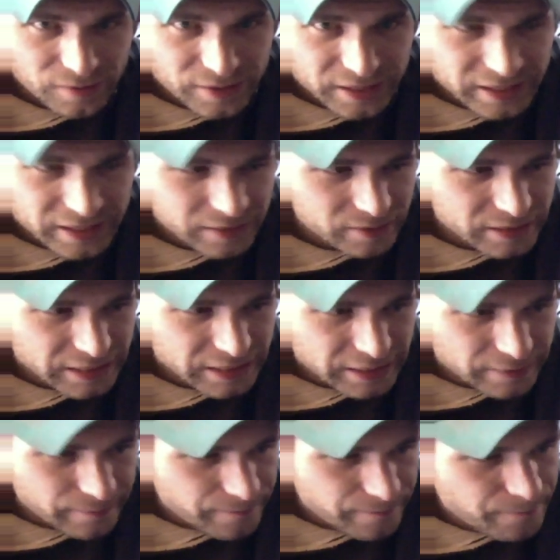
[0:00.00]
the kill
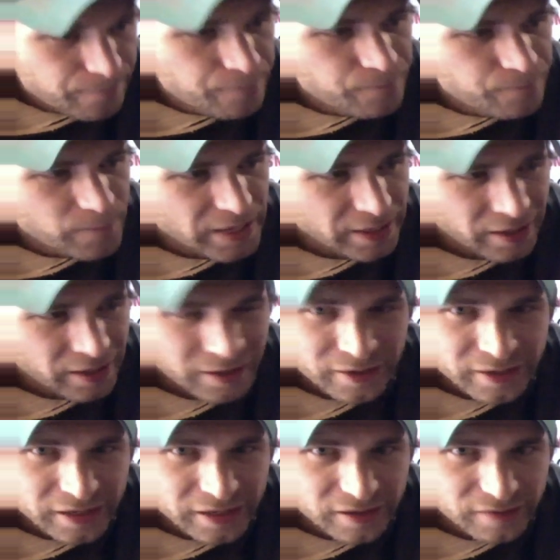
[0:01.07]
key, and
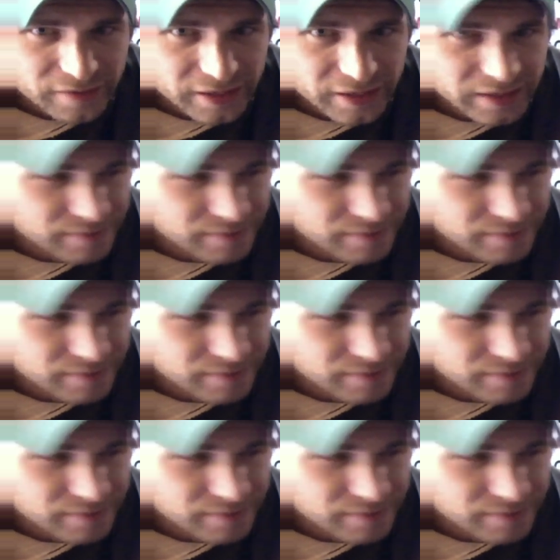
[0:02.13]
underneath of it,